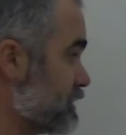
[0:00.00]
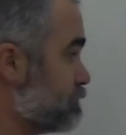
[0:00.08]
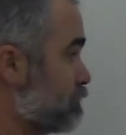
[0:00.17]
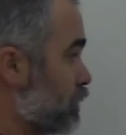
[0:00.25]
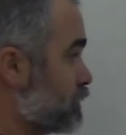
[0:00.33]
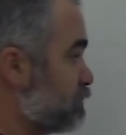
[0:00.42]

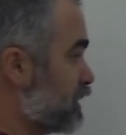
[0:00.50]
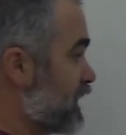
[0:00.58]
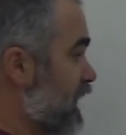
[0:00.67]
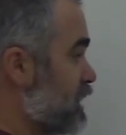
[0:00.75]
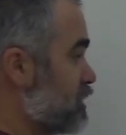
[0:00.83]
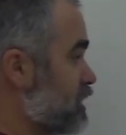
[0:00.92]

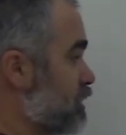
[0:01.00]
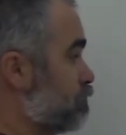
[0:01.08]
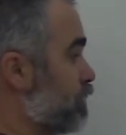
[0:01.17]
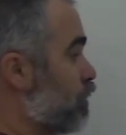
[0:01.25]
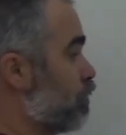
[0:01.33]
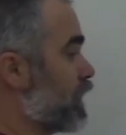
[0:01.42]
multiplication,
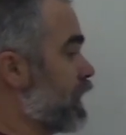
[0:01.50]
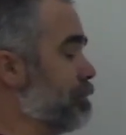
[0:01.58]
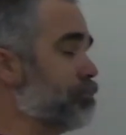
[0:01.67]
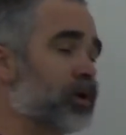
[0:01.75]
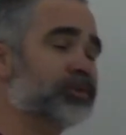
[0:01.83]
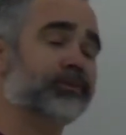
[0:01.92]
but what
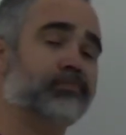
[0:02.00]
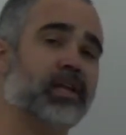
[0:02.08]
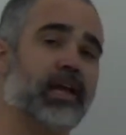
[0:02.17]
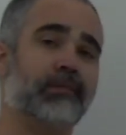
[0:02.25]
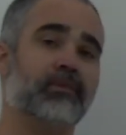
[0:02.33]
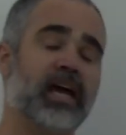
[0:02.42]
I'm
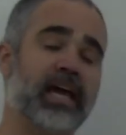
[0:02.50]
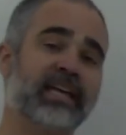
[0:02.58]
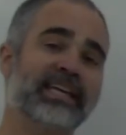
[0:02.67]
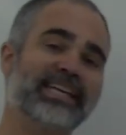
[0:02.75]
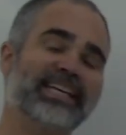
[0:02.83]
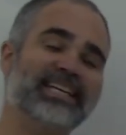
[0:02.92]
multiplying
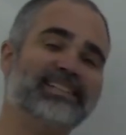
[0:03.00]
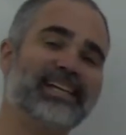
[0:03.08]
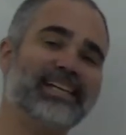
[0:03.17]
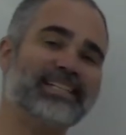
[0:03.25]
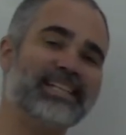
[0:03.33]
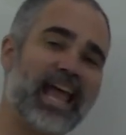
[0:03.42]
by is
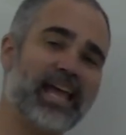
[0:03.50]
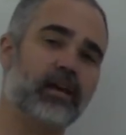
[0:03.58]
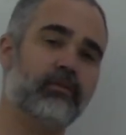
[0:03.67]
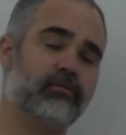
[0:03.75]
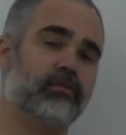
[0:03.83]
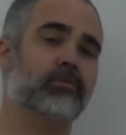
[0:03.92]
a
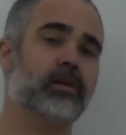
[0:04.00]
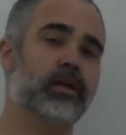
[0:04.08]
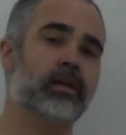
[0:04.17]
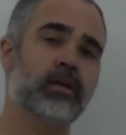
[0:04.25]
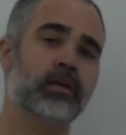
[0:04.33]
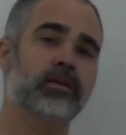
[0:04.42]
negative
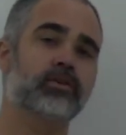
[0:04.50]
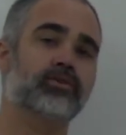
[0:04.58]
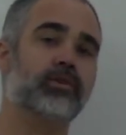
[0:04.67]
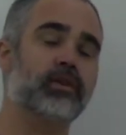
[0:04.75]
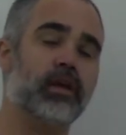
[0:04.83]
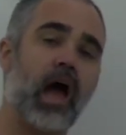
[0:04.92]
3,
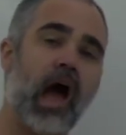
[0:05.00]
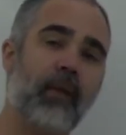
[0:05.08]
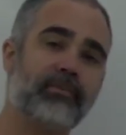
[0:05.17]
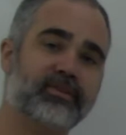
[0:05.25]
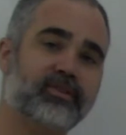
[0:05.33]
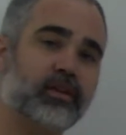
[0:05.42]
so the
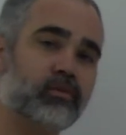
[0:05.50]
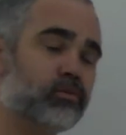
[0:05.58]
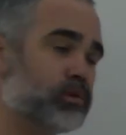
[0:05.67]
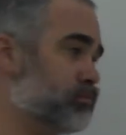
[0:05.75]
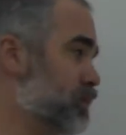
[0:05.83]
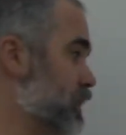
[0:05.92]
opposite
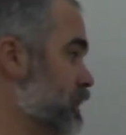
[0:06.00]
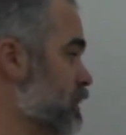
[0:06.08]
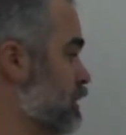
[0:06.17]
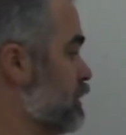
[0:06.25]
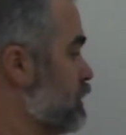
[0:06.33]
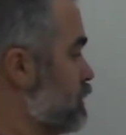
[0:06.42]
would
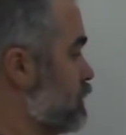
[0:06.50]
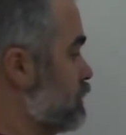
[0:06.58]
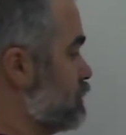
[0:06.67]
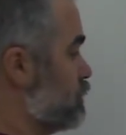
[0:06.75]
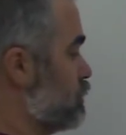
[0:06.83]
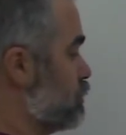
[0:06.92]
be
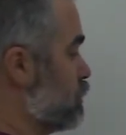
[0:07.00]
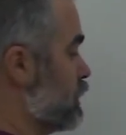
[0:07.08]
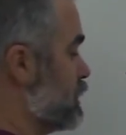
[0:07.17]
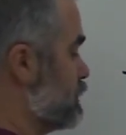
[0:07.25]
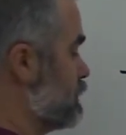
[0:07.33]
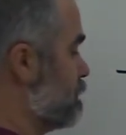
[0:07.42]

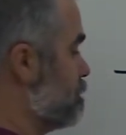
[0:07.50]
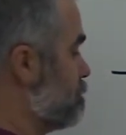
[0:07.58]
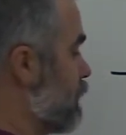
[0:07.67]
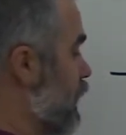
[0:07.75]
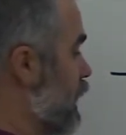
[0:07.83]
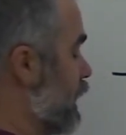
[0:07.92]
to
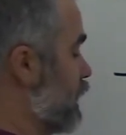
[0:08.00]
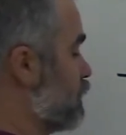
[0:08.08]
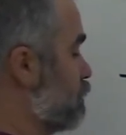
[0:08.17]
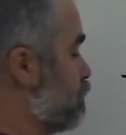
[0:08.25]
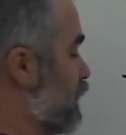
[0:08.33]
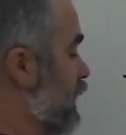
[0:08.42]

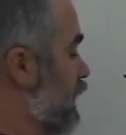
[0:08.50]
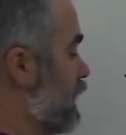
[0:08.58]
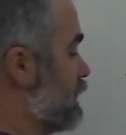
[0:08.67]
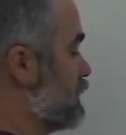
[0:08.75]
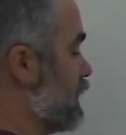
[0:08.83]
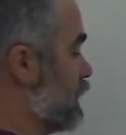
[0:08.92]
divide by
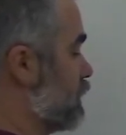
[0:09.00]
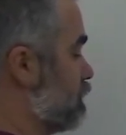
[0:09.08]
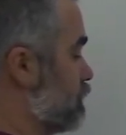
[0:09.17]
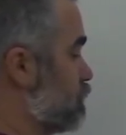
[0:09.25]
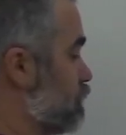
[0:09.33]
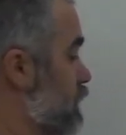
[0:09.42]
a negative
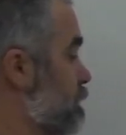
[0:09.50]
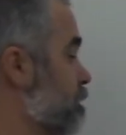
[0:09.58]
3.